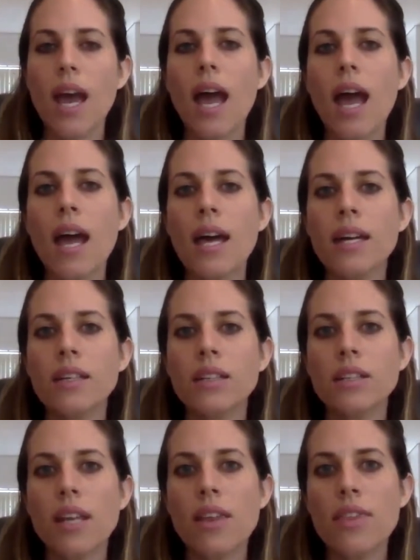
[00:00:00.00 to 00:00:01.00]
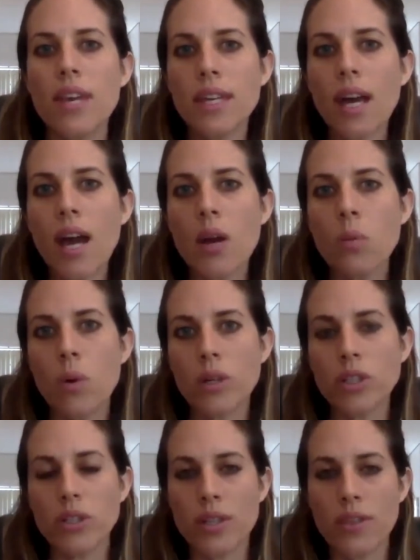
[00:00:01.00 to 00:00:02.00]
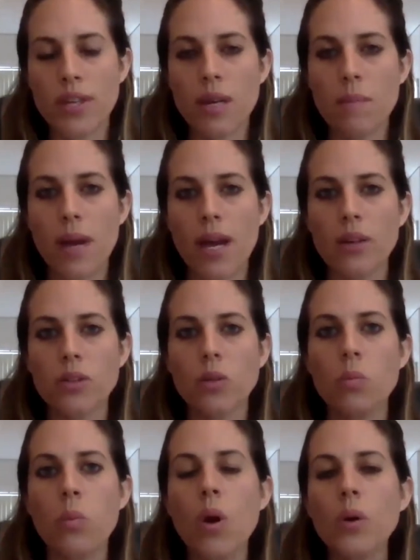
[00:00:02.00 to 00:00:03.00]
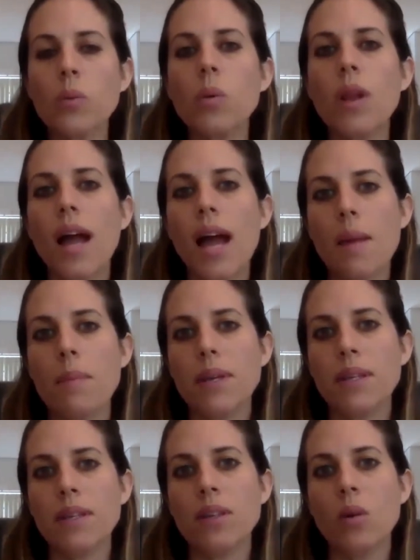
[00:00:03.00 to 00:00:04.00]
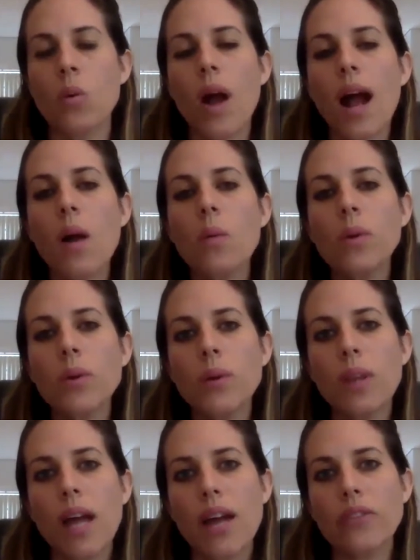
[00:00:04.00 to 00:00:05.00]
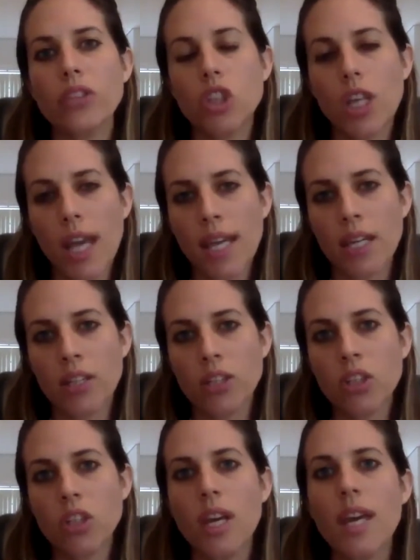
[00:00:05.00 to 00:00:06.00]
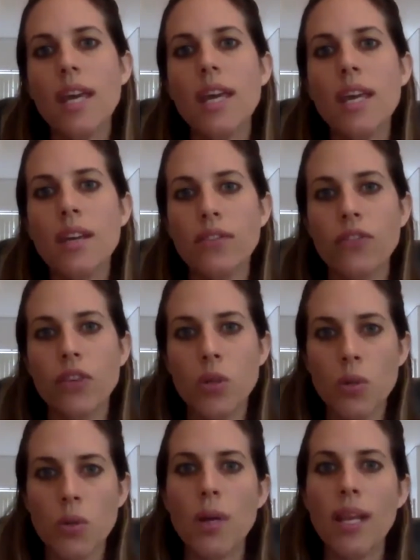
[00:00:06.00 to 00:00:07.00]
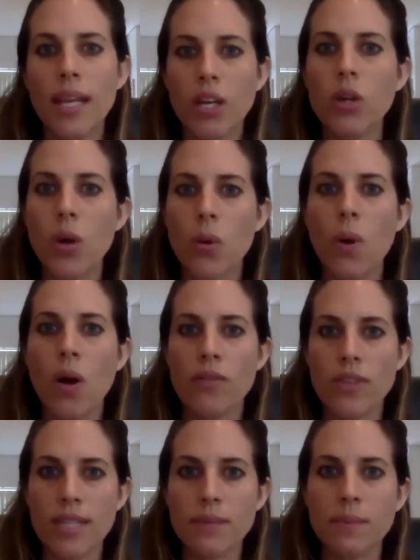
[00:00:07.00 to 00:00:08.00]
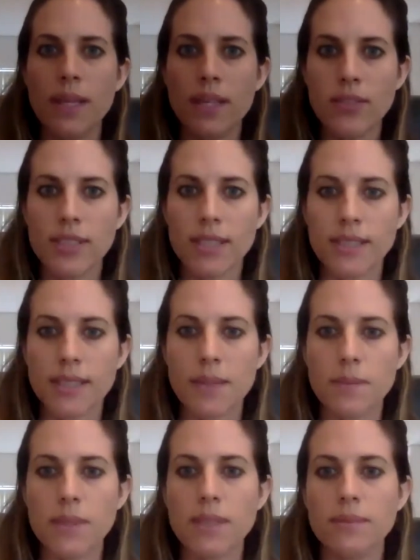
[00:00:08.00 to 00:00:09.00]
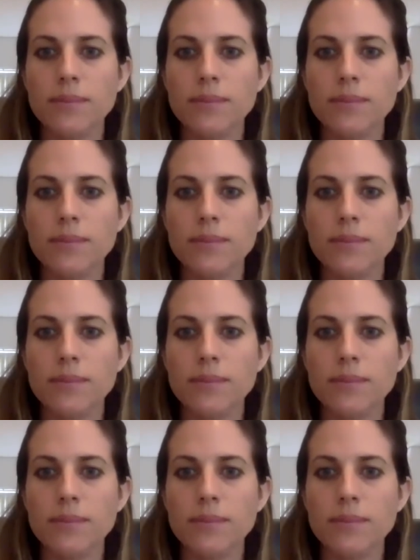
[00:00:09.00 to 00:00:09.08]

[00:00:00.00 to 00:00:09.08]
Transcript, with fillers: And then I want you to think about what will happen or how will your life change if you let go of these belief systems.